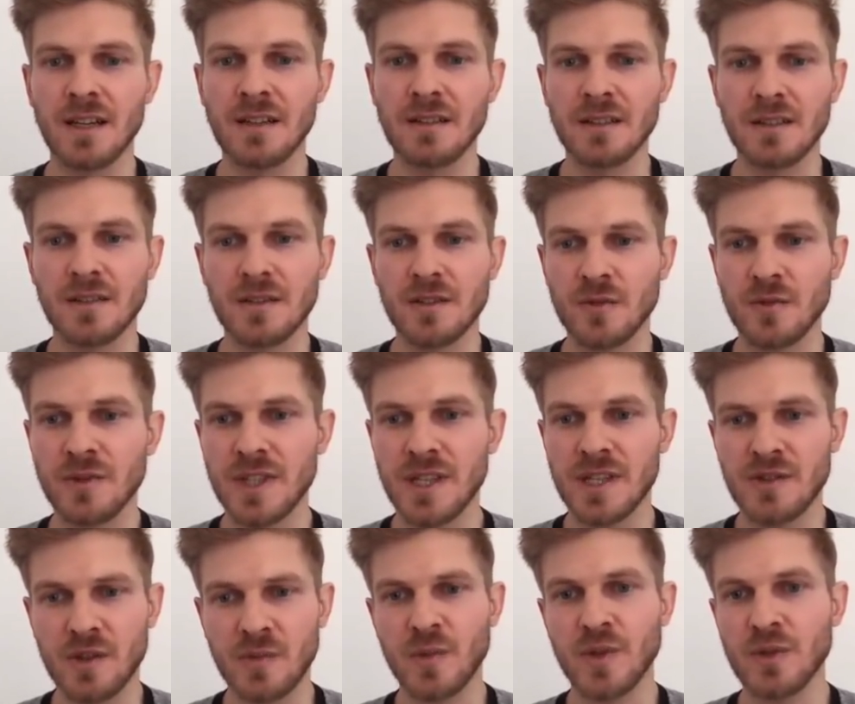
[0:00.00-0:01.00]
the two
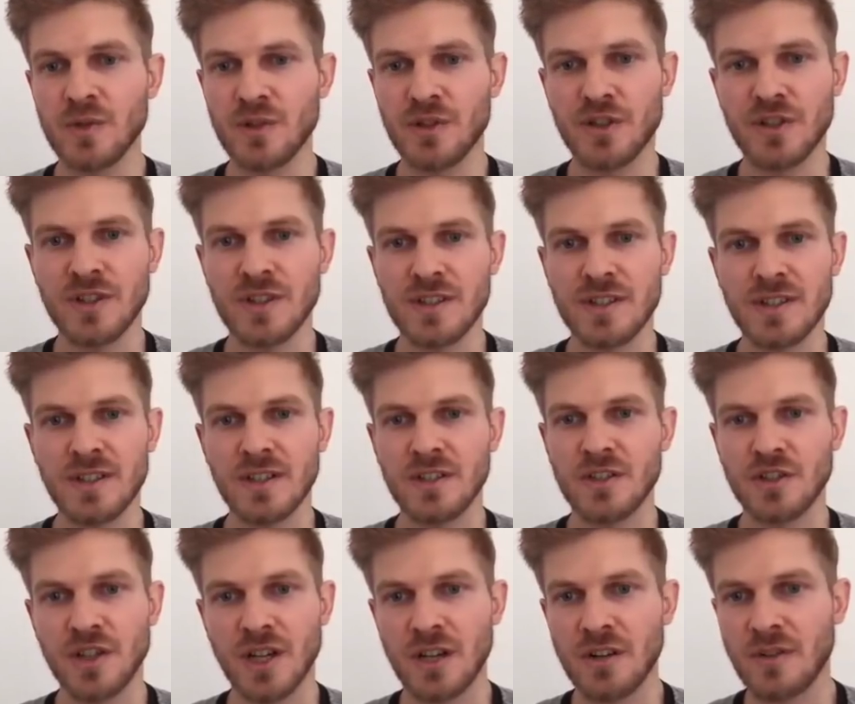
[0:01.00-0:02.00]
distributions, the
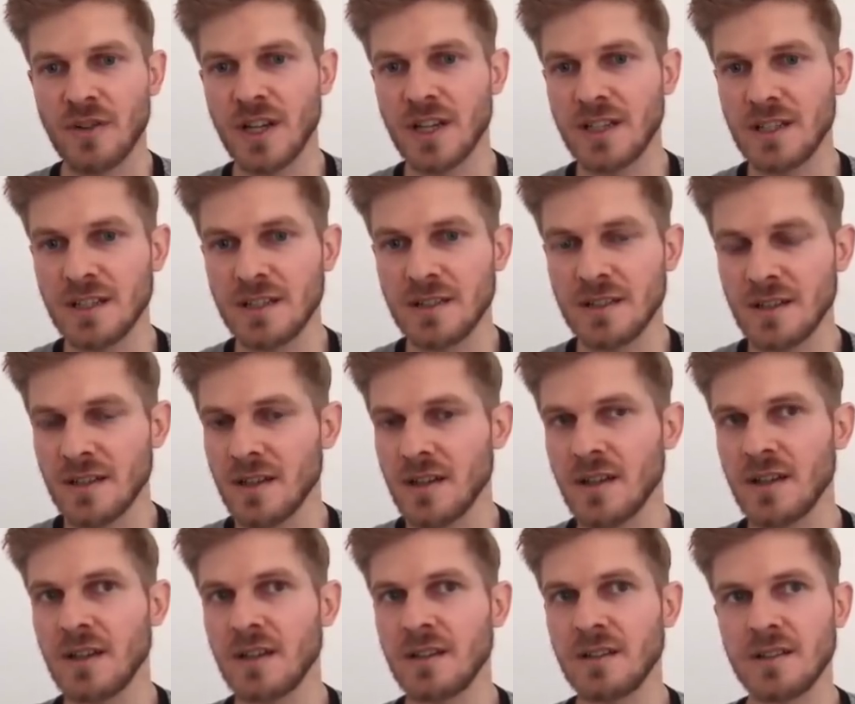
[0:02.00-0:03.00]
generated
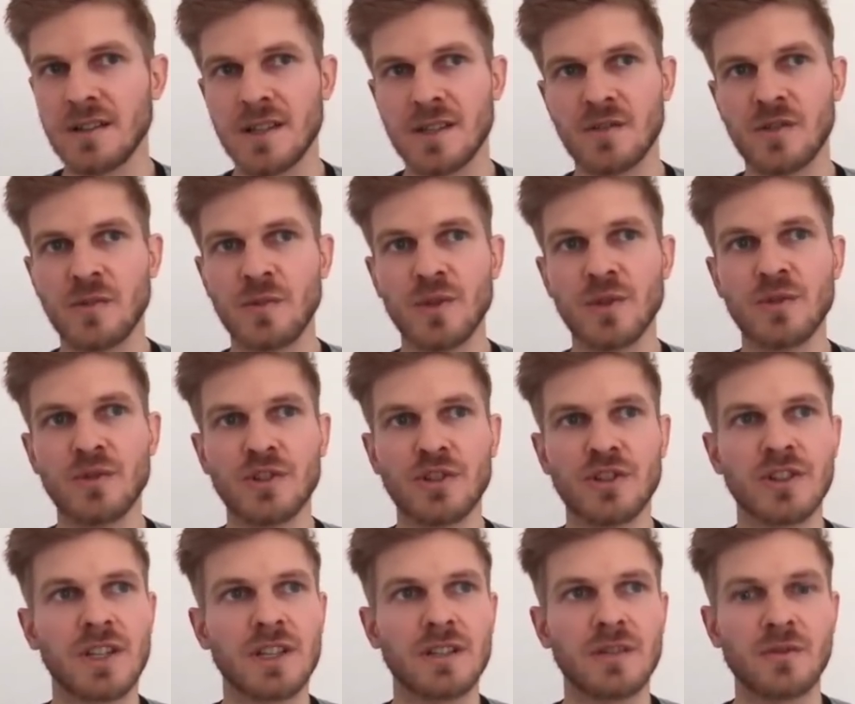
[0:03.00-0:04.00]

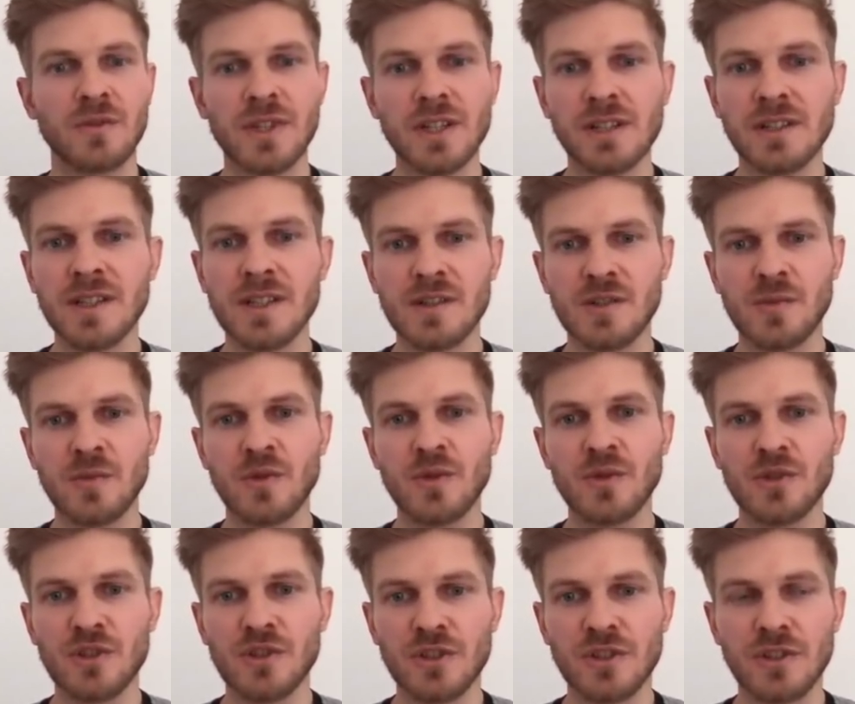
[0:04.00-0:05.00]
distribution and the real
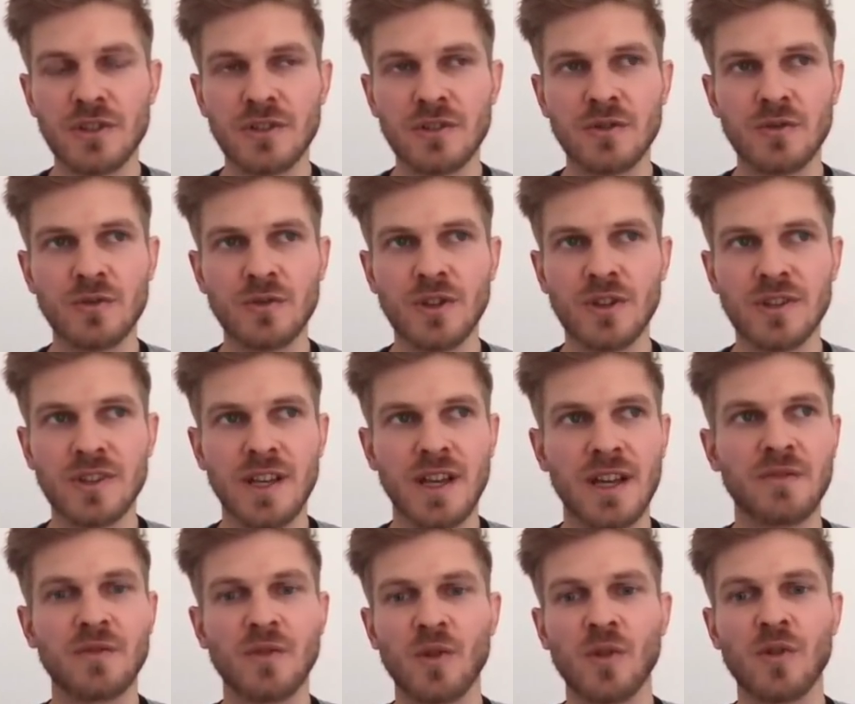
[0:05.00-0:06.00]
distribution, do not
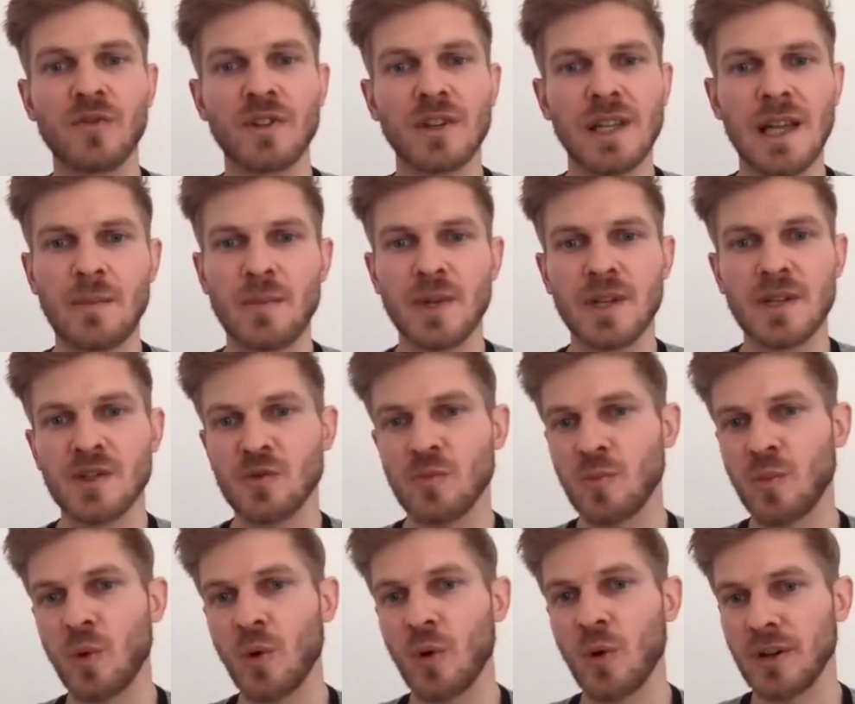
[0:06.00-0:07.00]
have overlapping
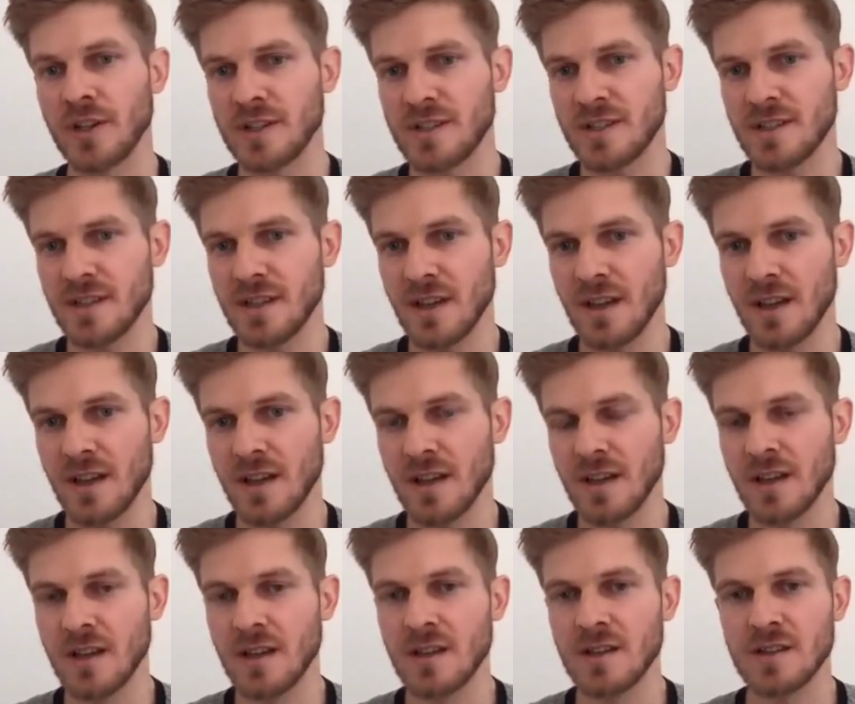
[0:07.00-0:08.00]
supports.
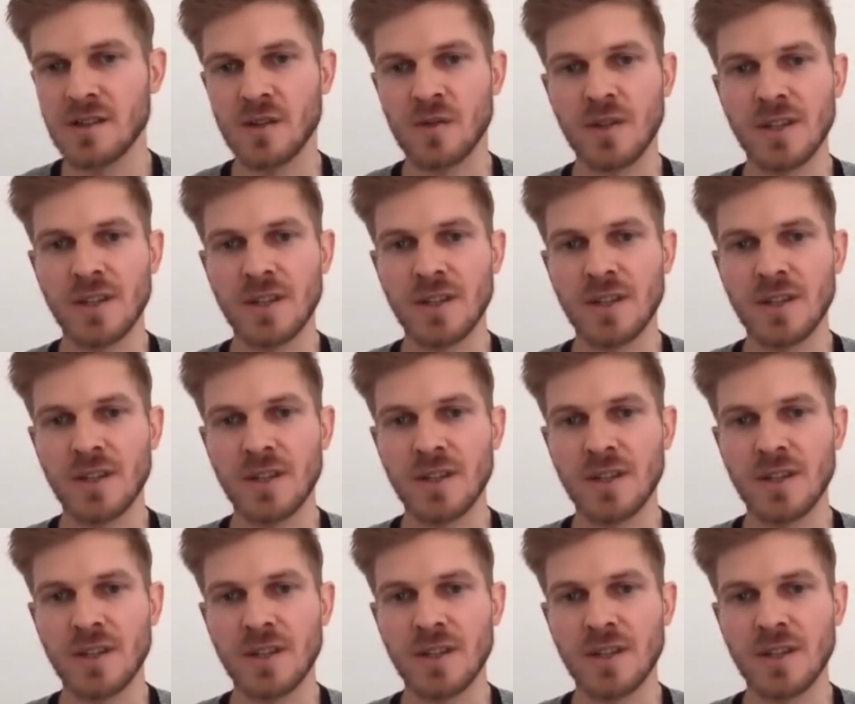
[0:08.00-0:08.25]
So